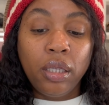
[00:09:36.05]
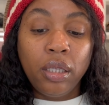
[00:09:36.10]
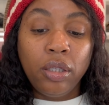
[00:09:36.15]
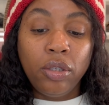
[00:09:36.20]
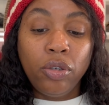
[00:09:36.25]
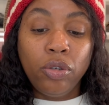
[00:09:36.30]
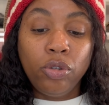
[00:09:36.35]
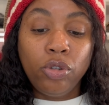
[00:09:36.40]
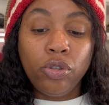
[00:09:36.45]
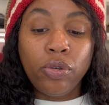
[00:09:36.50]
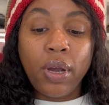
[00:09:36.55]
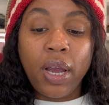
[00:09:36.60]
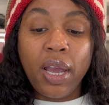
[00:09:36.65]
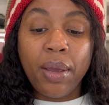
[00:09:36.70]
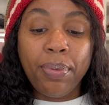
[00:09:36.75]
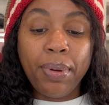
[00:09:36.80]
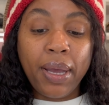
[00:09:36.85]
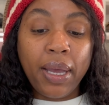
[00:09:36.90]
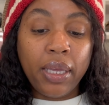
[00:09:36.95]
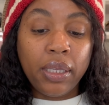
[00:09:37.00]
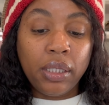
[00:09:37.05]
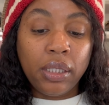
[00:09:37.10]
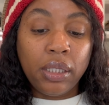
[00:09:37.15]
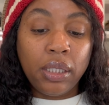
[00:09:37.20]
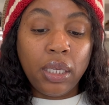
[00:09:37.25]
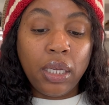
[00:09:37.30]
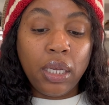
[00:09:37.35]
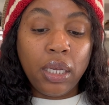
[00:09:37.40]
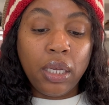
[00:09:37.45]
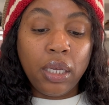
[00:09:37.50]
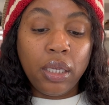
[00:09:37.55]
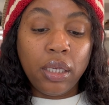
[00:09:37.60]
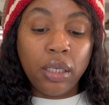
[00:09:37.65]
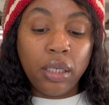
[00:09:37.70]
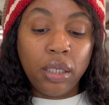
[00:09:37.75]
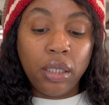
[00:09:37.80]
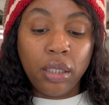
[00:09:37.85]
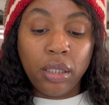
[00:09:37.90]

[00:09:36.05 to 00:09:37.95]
little tripod stand.